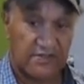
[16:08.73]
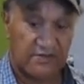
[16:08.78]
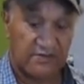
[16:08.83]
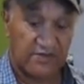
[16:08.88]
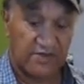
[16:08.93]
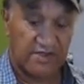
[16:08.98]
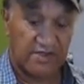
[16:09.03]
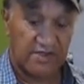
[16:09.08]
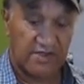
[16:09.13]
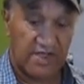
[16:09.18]

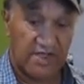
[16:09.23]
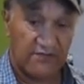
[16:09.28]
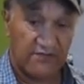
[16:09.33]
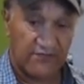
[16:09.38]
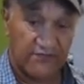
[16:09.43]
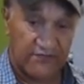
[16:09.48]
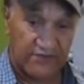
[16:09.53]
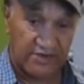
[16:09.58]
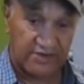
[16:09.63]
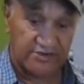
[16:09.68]
where our
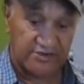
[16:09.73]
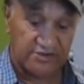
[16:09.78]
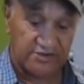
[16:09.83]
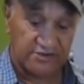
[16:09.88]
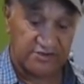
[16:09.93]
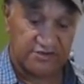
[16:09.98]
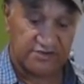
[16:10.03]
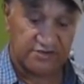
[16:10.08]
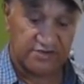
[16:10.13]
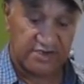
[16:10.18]

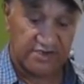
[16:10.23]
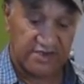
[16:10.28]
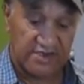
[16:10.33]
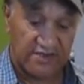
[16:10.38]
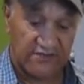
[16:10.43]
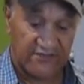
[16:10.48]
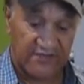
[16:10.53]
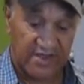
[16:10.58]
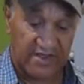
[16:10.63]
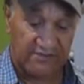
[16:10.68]
villages and our
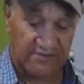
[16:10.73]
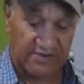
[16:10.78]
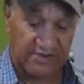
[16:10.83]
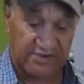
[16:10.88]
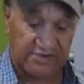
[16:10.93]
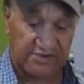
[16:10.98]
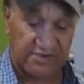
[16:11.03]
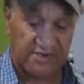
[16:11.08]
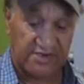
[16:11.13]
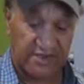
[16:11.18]

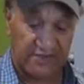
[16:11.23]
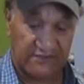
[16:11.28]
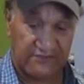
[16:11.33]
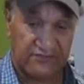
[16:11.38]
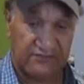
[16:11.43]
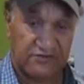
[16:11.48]
families lived.